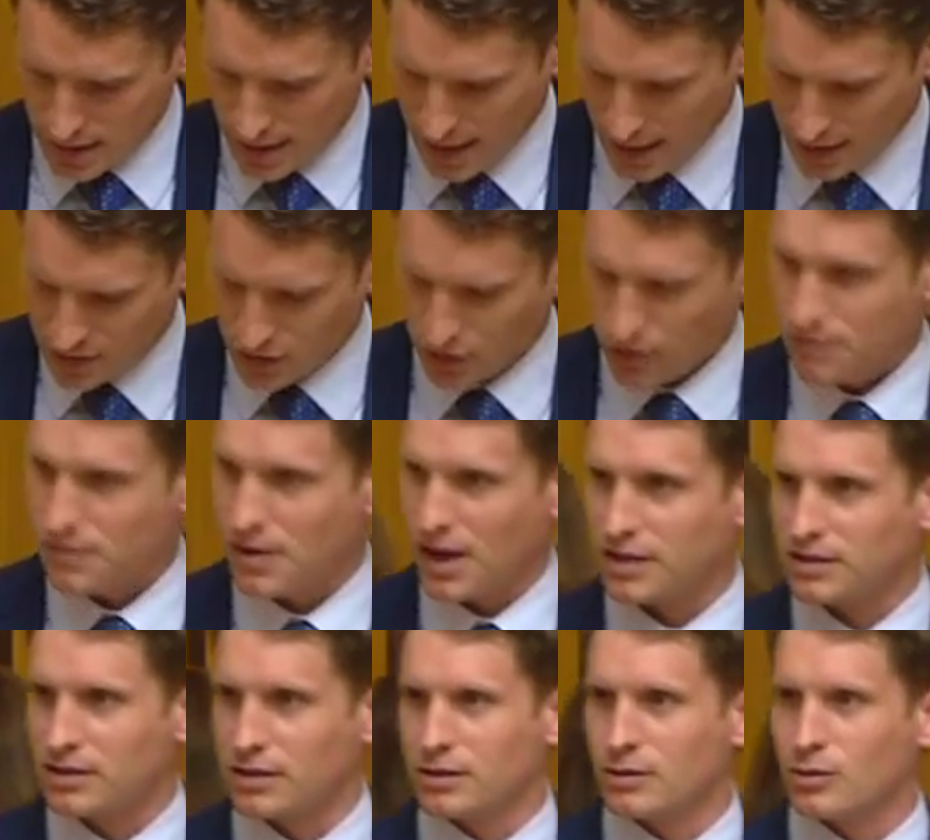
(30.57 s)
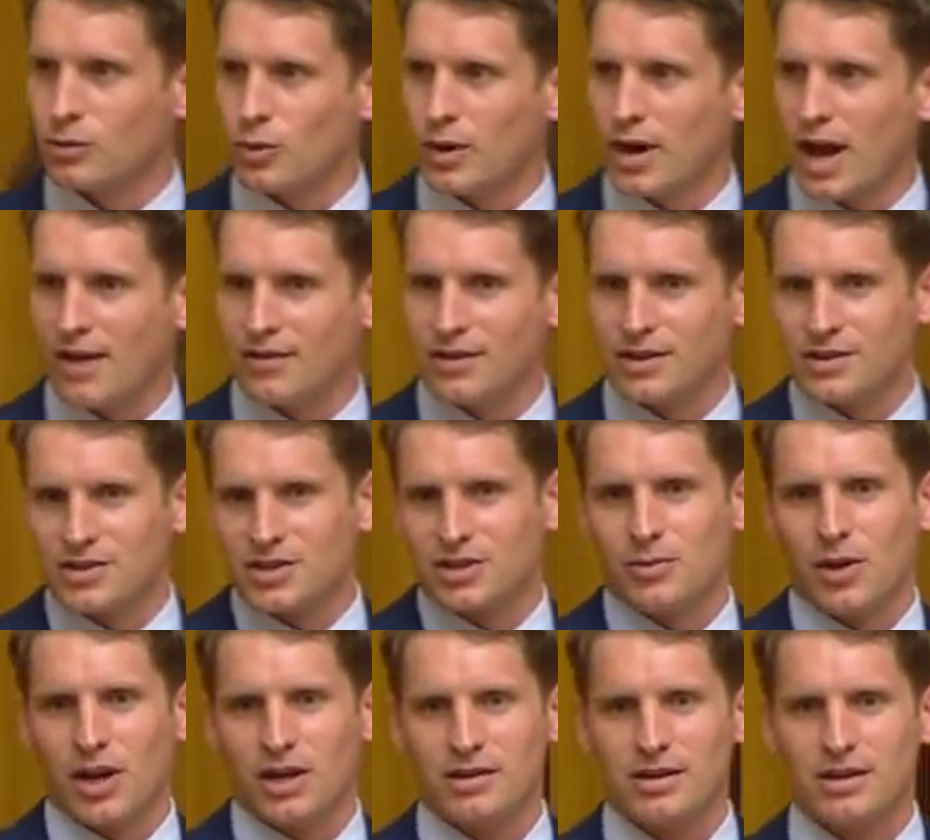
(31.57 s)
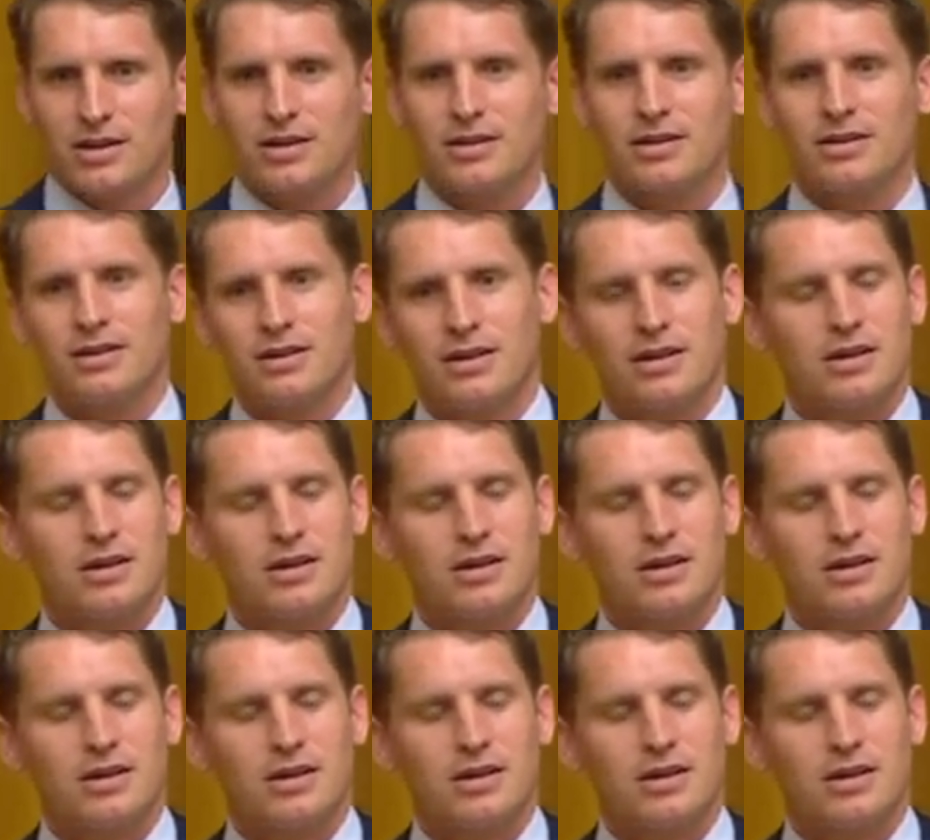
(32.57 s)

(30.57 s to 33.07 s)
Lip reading: And so the fact that we're having this debate here